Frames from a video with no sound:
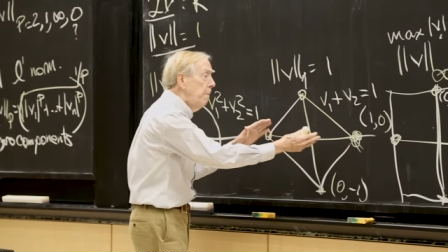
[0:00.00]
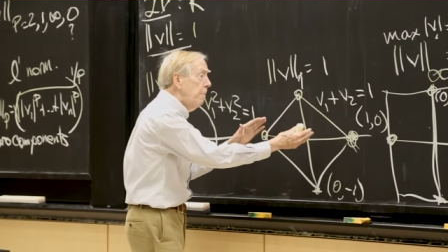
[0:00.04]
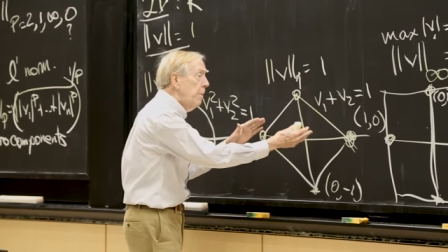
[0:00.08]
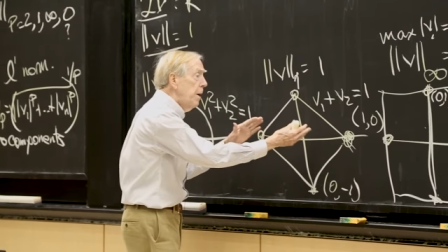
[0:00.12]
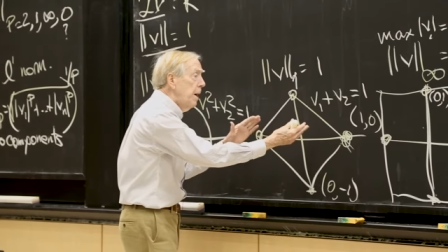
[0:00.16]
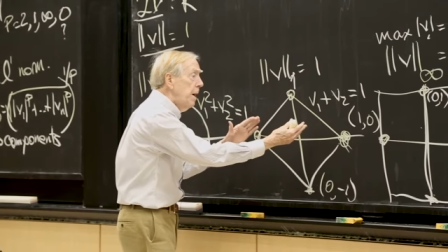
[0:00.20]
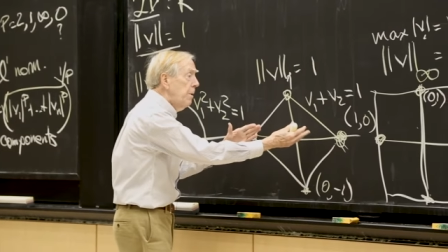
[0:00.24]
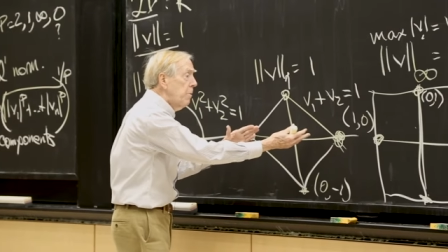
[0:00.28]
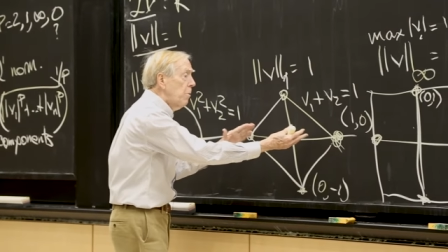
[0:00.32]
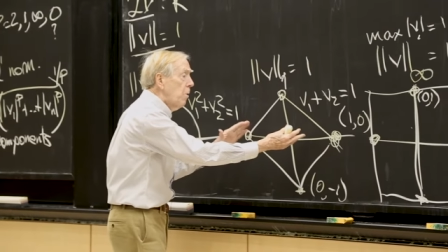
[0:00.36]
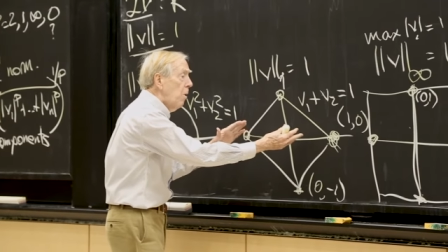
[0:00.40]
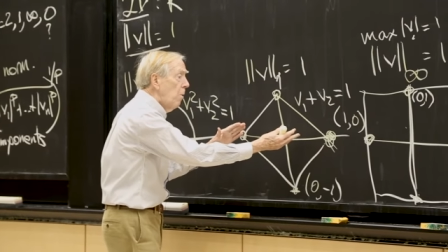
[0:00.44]

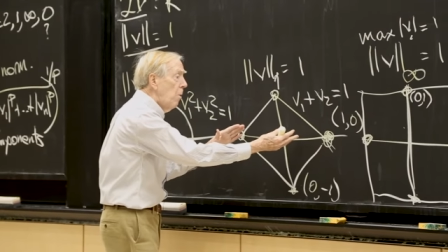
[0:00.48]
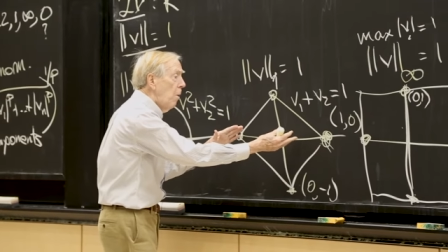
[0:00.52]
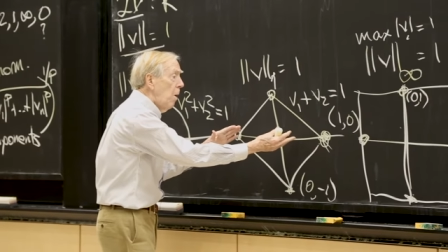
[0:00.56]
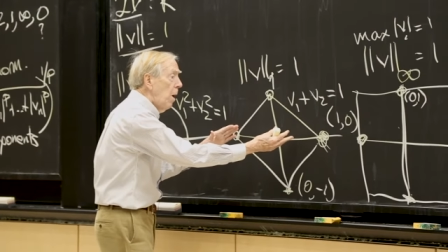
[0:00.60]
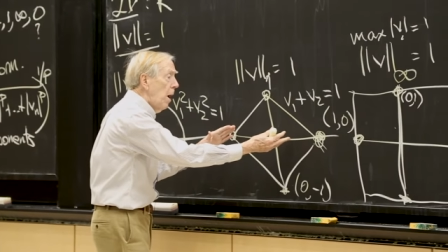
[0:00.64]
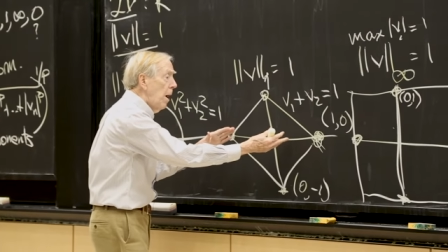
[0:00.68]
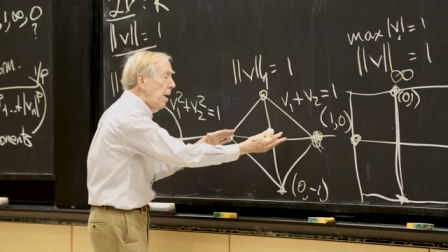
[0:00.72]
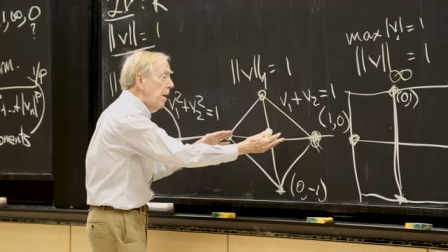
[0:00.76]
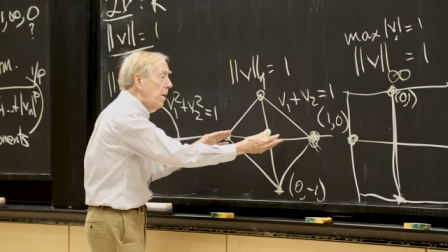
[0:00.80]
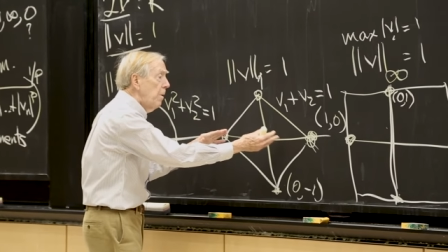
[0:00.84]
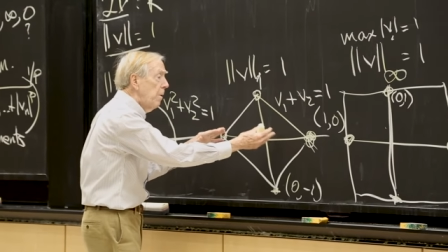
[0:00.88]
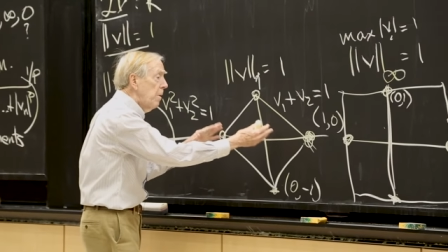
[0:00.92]
p equal
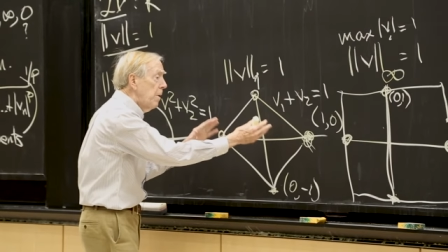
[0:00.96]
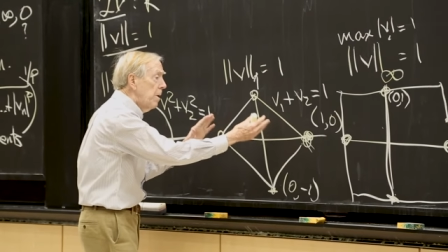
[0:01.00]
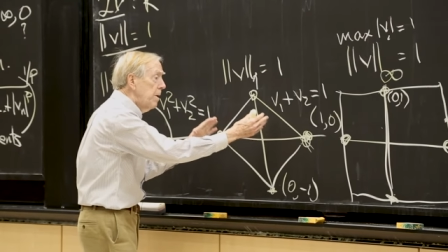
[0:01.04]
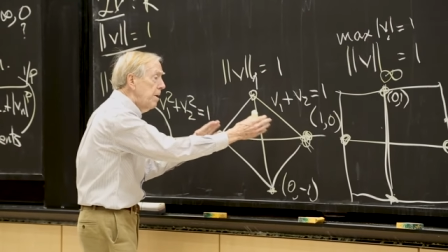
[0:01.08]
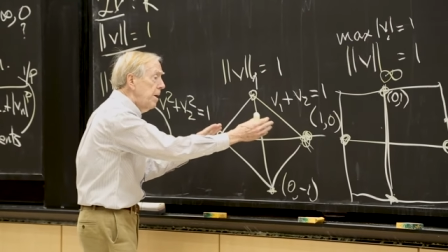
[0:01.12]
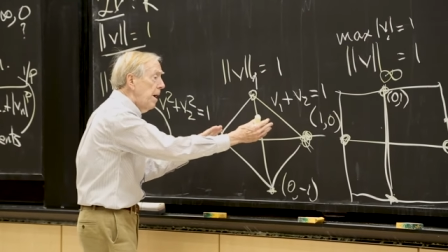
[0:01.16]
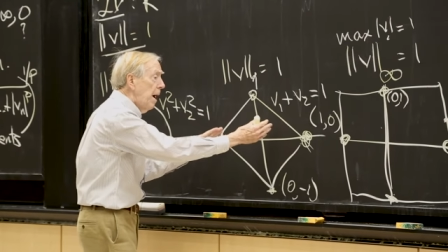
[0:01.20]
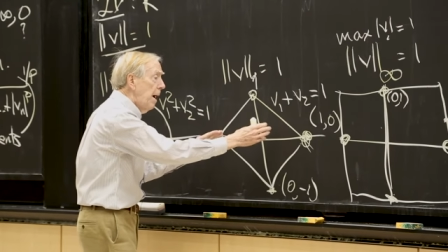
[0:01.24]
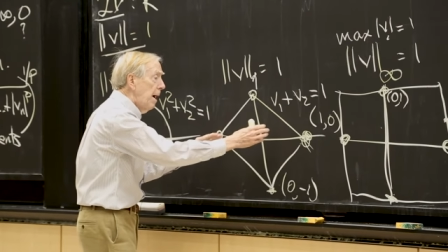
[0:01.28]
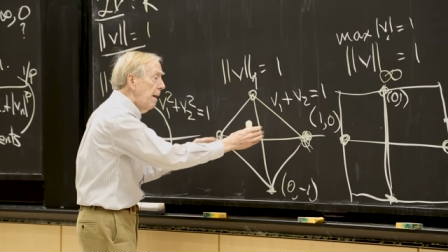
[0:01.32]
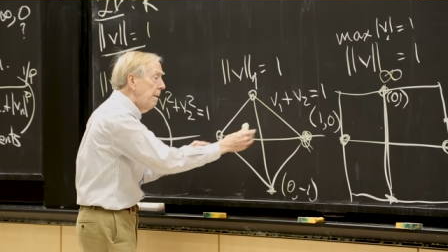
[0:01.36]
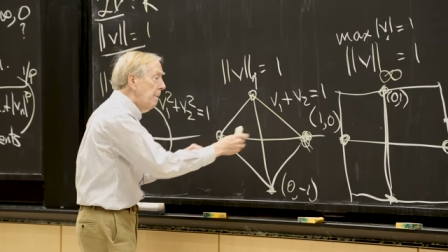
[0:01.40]
1, or
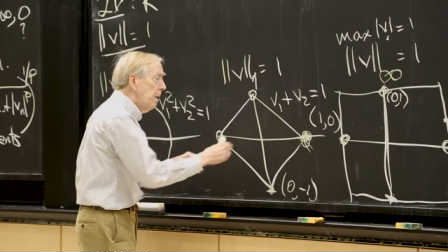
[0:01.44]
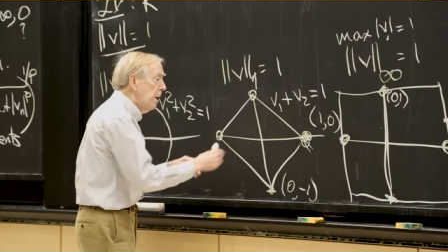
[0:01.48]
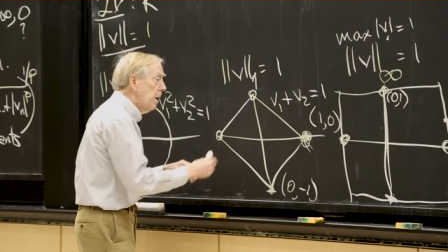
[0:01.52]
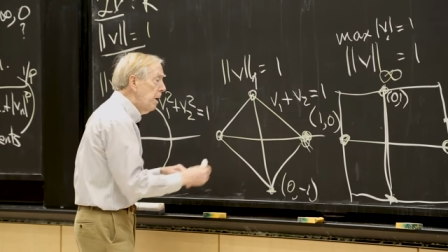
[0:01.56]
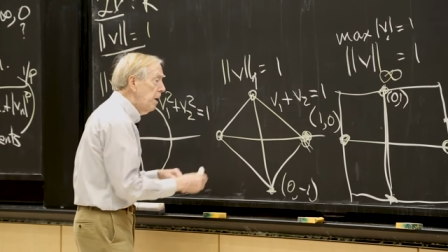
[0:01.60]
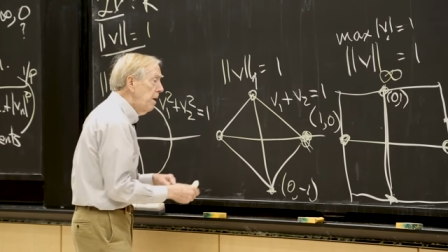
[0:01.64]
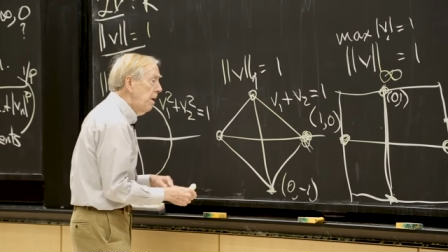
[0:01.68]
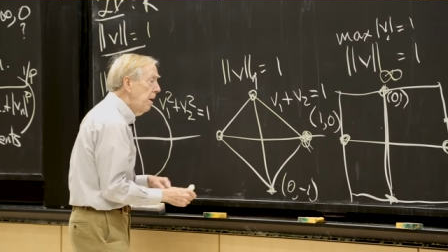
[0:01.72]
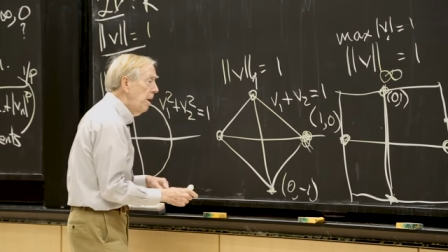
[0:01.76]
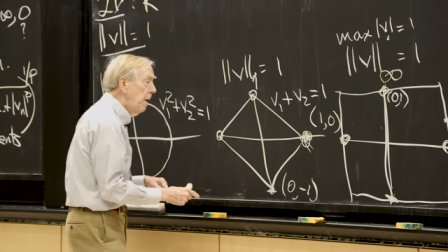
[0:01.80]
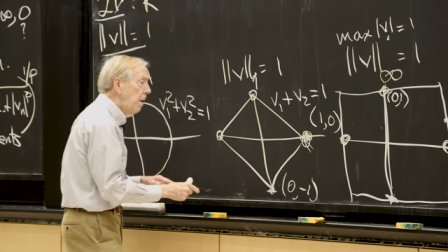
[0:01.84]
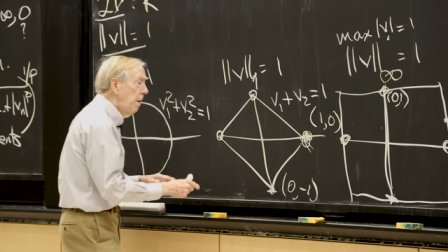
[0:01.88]

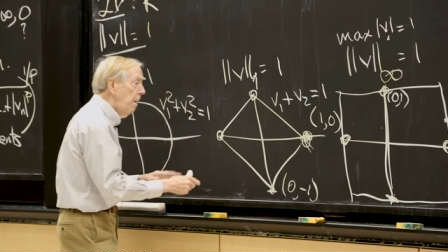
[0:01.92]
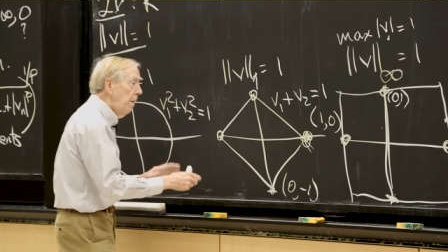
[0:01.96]
diamond,